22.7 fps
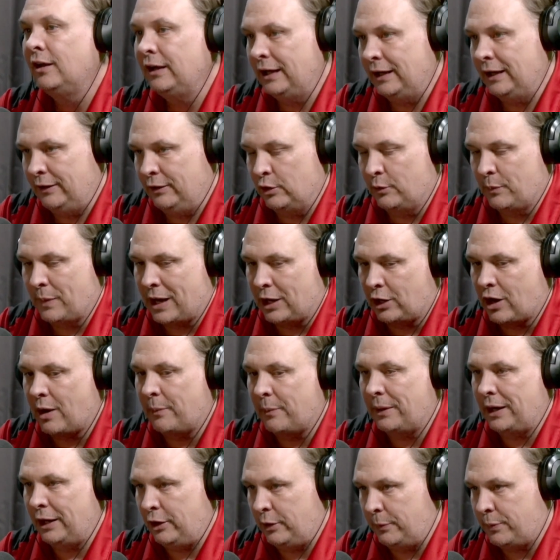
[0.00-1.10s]
no matter how
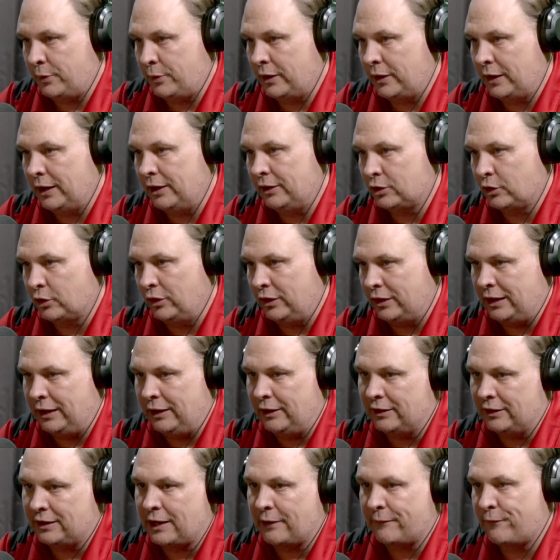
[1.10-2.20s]
many you put in. So you can
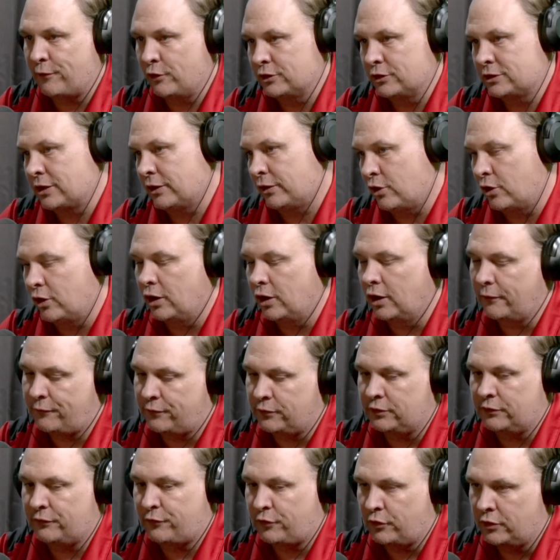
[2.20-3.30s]
either take first and third,
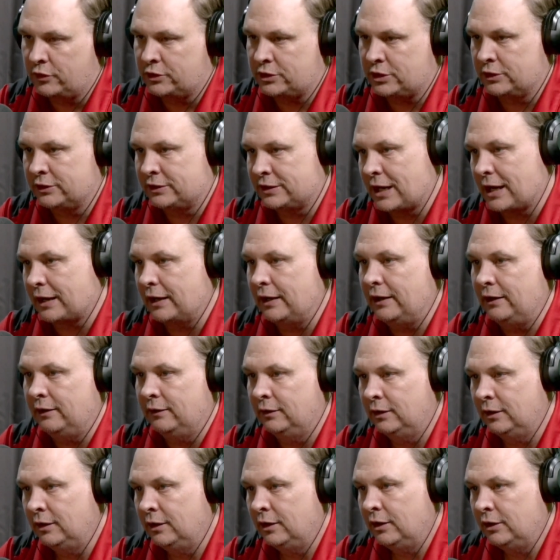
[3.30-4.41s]
first and second.
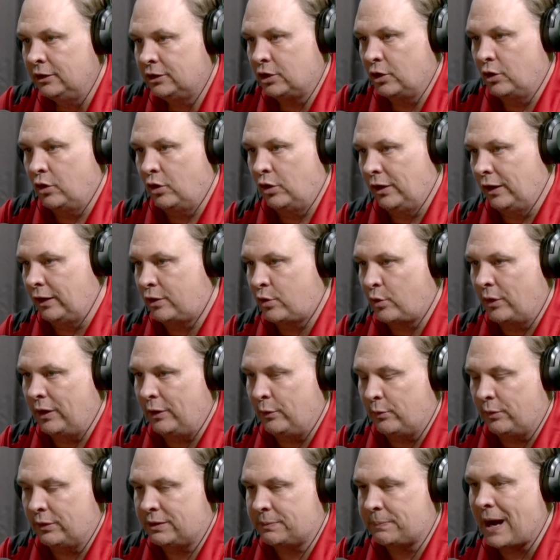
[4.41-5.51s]
So only 3
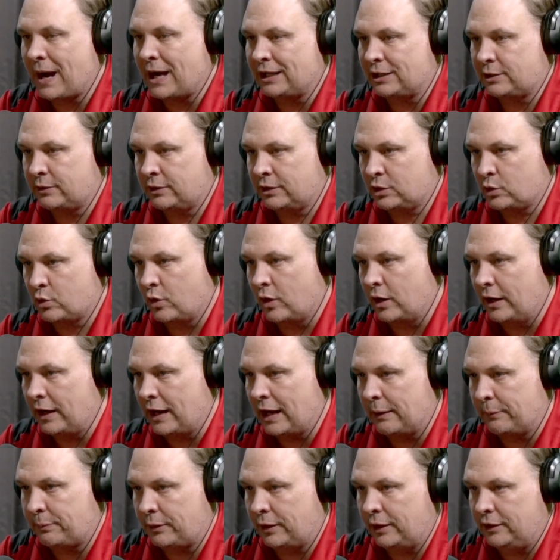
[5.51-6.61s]
spots score in
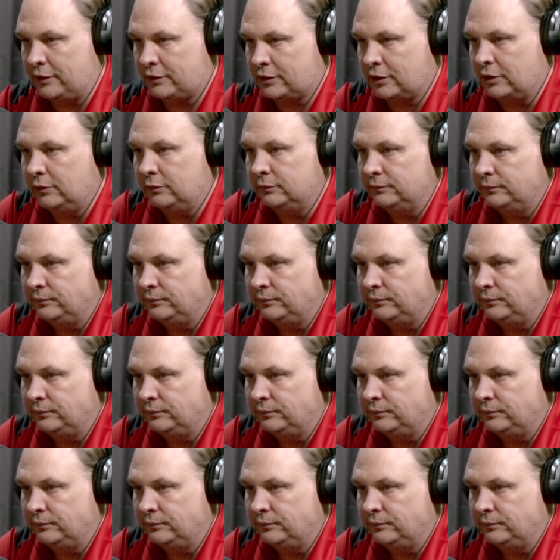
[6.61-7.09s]
that place. So